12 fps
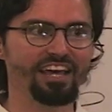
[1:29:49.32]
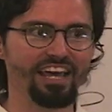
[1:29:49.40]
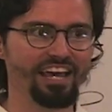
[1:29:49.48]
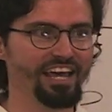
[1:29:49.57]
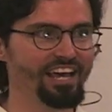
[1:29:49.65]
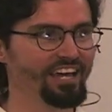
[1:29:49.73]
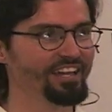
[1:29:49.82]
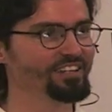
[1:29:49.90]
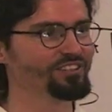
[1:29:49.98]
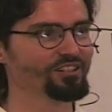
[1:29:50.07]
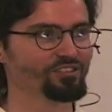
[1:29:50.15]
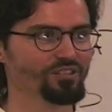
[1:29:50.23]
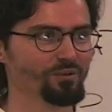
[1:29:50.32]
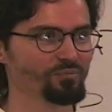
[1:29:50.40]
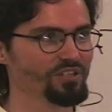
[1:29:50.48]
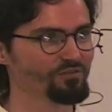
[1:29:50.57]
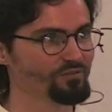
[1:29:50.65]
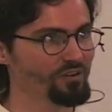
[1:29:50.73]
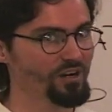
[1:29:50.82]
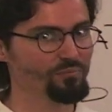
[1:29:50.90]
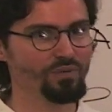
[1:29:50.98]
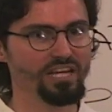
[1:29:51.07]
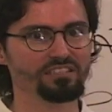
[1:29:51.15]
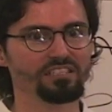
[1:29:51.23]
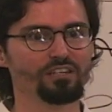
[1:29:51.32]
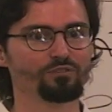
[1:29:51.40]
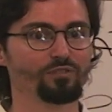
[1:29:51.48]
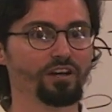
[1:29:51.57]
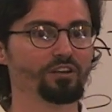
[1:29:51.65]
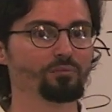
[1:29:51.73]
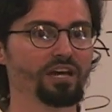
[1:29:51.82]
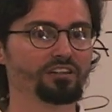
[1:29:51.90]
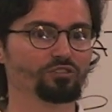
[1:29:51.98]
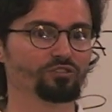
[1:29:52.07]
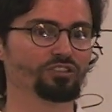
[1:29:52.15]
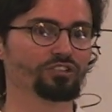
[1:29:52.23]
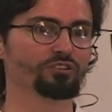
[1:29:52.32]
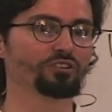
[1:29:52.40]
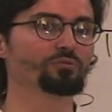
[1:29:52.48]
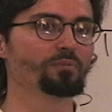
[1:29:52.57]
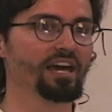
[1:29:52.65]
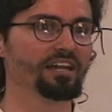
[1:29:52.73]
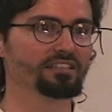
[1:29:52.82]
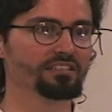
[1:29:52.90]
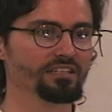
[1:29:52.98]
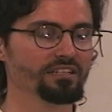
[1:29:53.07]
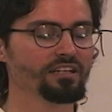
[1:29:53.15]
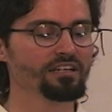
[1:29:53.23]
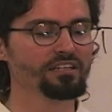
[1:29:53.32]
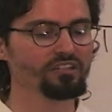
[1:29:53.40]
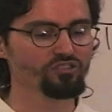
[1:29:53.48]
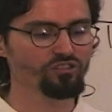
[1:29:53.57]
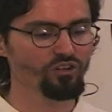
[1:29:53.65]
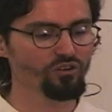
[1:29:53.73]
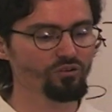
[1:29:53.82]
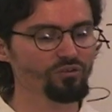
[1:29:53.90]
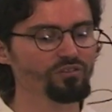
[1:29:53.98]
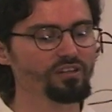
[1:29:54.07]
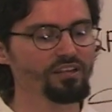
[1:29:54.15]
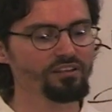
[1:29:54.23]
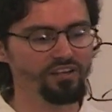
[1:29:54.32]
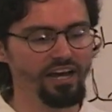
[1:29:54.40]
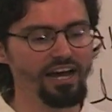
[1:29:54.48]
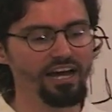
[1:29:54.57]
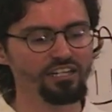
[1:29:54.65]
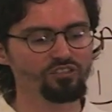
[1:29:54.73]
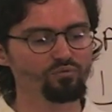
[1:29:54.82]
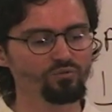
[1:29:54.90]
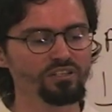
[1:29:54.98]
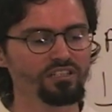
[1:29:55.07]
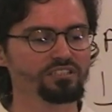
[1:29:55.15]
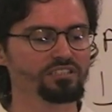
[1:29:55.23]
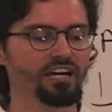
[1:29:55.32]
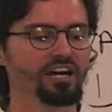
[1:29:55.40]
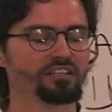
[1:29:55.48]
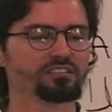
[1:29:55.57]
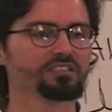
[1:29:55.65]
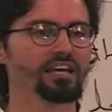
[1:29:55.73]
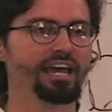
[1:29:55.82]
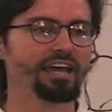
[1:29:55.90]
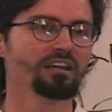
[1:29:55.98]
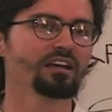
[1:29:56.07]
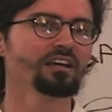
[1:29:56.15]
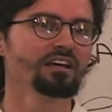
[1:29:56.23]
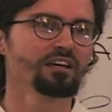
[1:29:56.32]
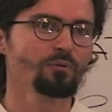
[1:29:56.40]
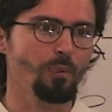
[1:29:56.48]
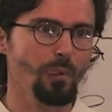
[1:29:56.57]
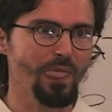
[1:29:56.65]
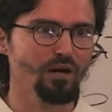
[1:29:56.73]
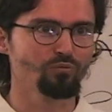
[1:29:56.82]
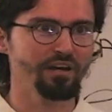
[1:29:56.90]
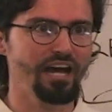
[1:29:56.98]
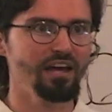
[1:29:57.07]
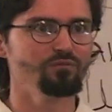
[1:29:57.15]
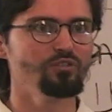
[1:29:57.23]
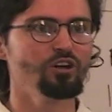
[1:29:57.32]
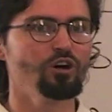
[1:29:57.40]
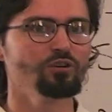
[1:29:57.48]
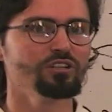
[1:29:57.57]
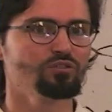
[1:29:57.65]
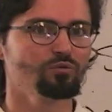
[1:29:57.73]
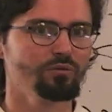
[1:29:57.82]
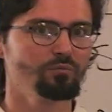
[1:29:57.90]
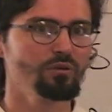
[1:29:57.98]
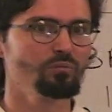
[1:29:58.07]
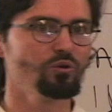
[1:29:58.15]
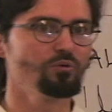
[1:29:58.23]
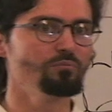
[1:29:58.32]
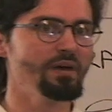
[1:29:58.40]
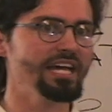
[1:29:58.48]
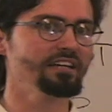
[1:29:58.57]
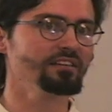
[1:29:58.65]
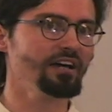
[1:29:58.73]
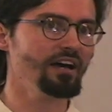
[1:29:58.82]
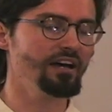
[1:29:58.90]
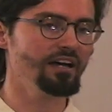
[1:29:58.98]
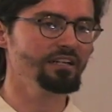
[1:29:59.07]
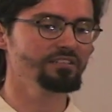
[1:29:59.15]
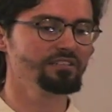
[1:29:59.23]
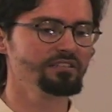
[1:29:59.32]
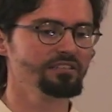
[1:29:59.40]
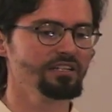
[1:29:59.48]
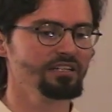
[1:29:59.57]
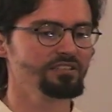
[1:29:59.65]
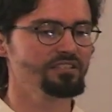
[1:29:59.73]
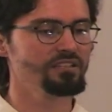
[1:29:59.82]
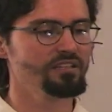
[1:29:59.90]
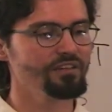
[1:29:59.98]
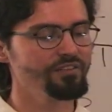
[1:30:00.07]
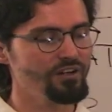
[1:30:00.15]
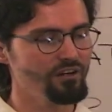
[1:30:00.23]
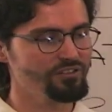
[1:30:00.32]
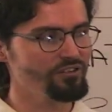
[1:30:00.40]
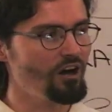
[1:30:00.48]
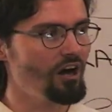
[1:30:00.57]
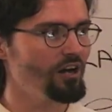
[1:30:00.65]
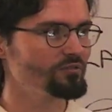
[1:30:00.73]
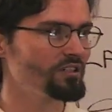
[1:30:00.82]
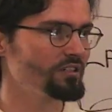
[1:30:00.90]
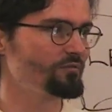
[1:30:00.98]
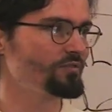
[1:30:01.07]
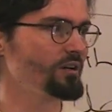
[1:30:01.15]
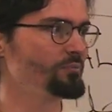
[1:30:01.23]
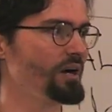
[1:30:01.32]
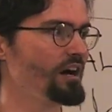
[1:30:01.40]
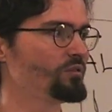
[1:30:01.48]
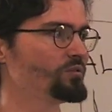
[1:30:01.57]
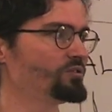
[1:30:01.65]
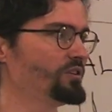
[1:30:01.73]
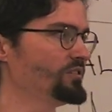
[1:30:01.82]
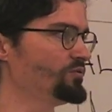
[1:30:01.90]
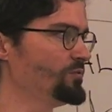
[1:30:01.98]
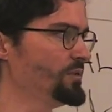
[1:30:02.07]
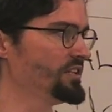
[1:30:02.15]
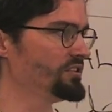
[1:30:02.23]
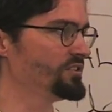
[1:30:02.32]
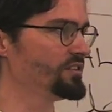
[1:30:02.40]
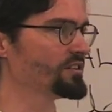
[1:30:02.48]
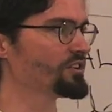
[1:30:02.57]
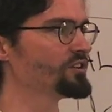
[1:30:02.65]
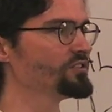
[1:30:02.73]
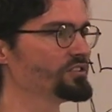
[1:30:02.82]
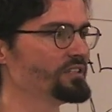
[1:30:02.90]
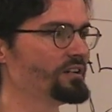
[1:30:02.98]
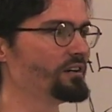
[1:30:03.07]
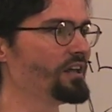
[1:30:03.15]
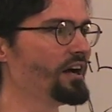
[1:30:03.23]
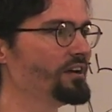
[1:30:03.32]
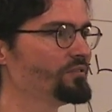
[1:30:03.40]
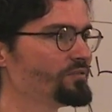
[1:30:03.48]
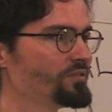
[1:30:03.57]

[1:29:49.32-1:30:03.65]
And there's something very basic and fundamental to your humanity. So the, the Hajj really does. And what I've noticed with people who make the Hajj is there is often a very powerful transformation that occurs in their life.